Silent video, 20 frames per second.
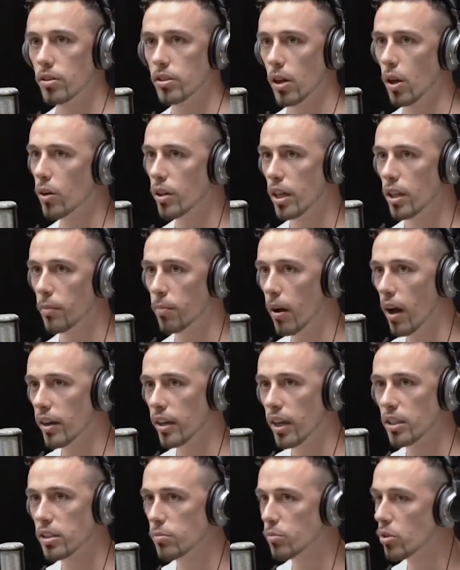He's like, "Oh yeah, the
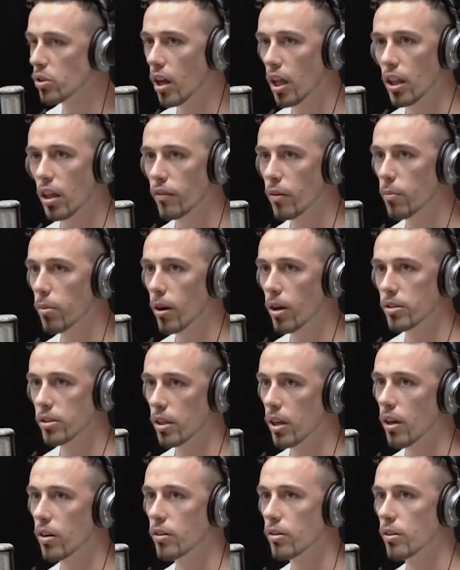podcast and music. I love it, bro." I was
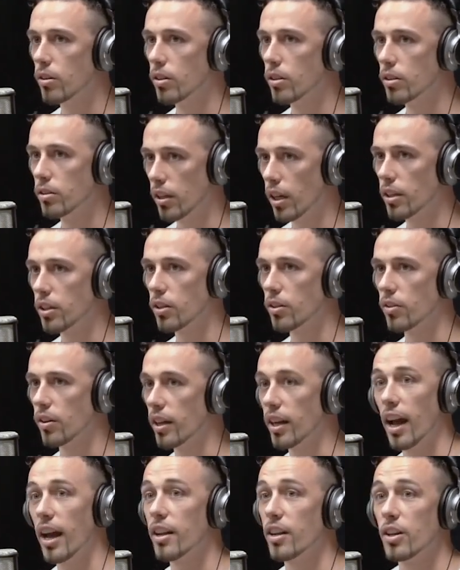like, "Oh, thank you."
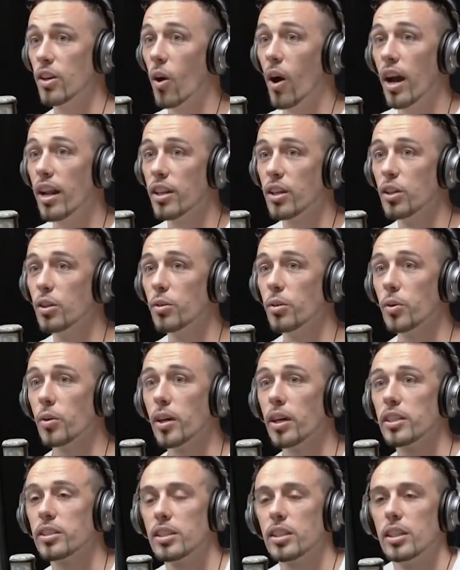Right. I had no idea who he
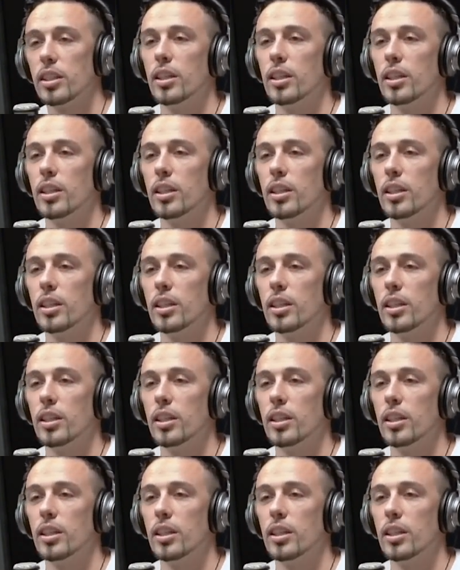was.